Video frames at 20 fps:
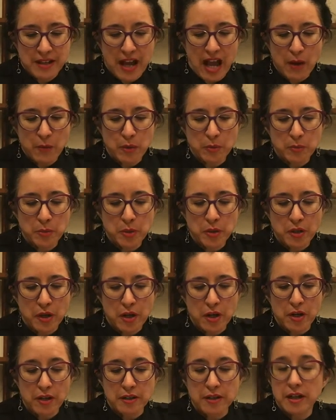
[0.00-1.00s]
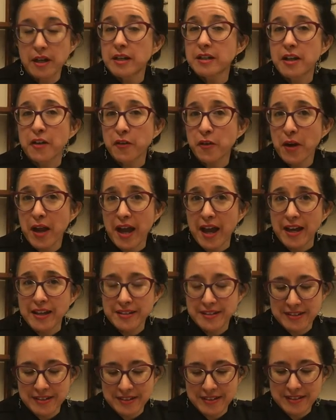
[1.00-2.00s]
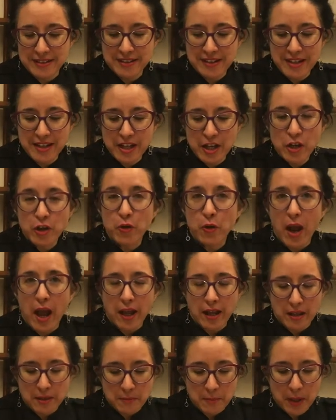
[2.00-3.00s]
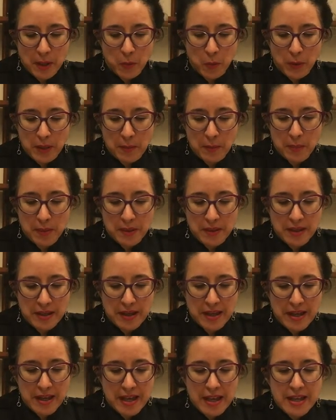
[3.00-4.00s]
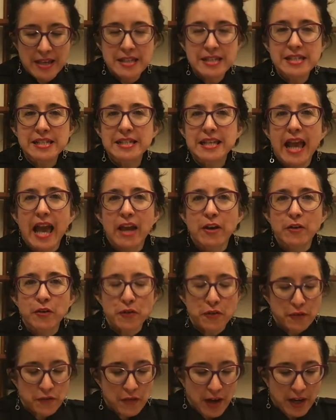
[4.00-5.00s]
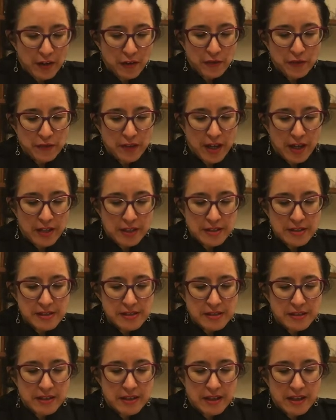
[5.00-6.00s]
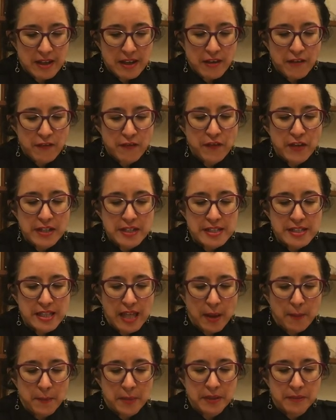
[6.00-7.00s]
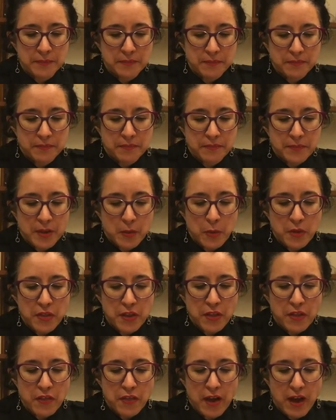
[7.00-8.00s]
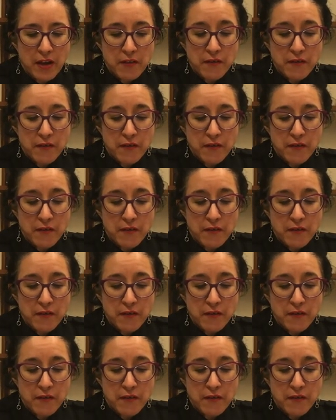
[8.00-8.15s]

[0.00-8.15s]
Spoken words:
I will put on another hat, crack my whip, scatter fireflies, fix them with a